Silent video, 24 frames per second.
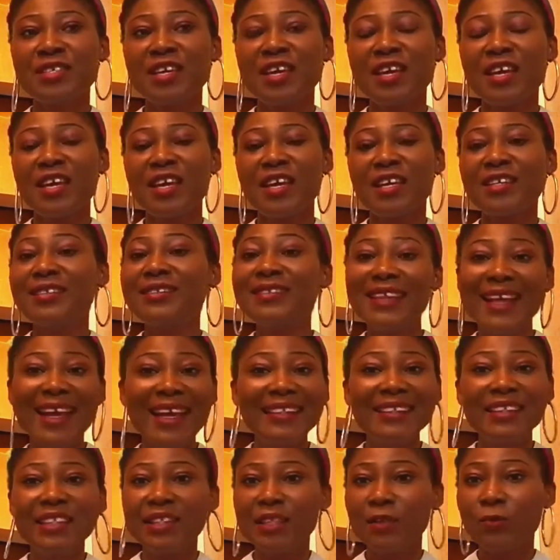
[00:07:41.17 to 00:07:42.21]
To cut the long
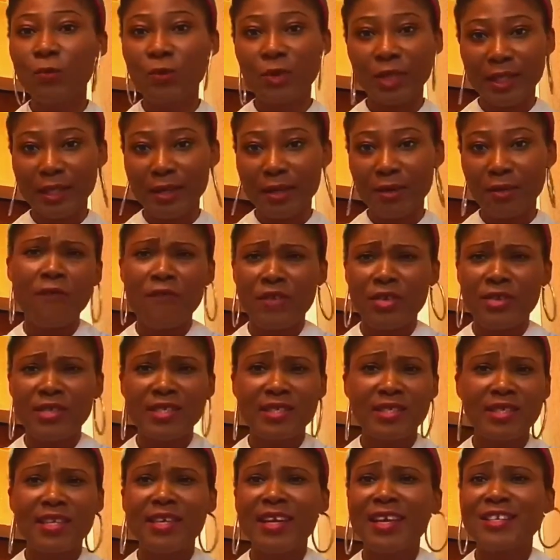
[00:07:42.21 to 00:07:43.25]
story short, the
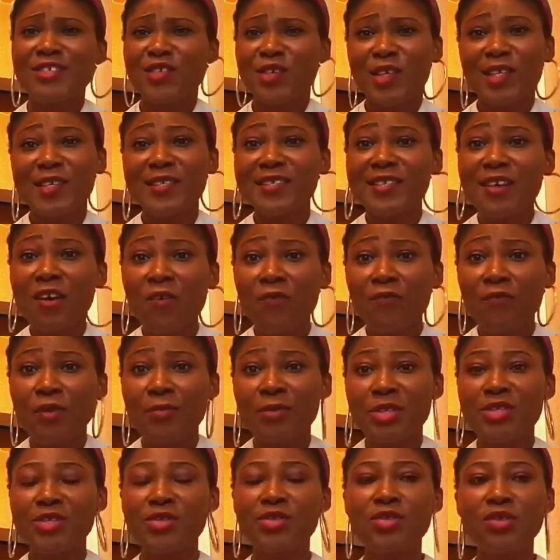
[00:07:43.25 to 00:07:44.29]
relationship didn't work
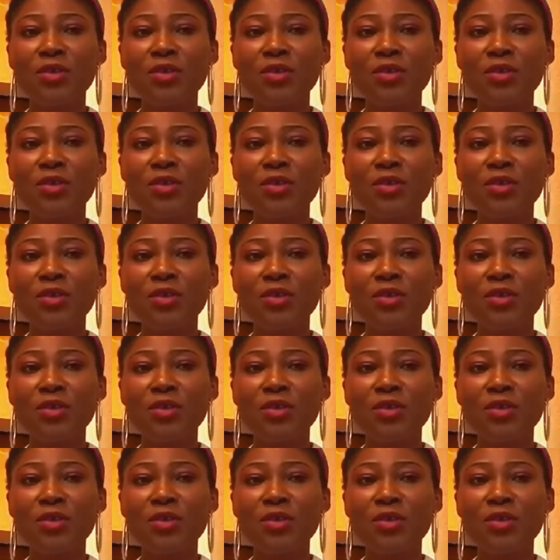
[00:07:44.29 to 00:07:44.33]
out,